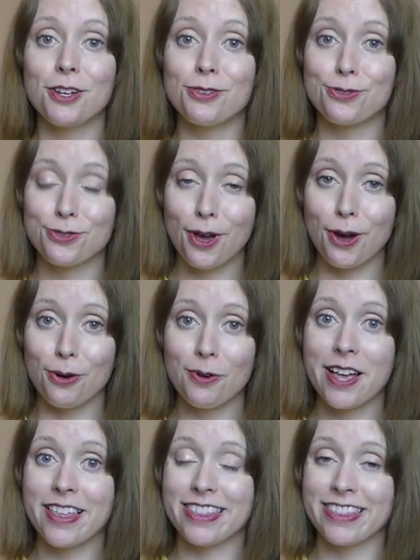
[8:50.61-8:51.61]

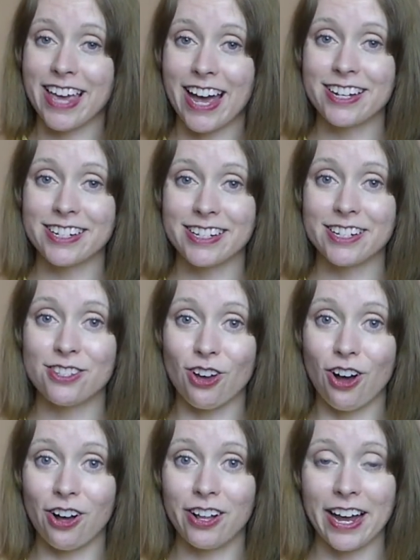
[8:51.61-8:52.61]
So that is
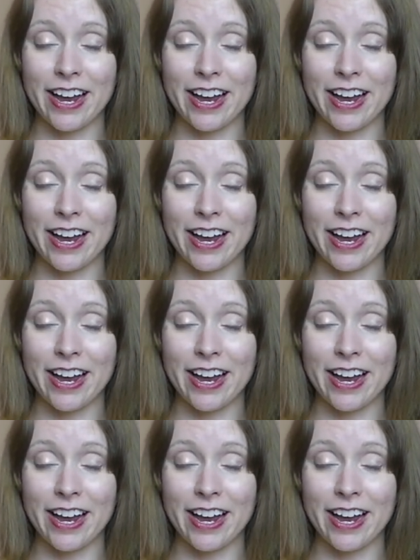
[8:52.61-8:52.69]
all I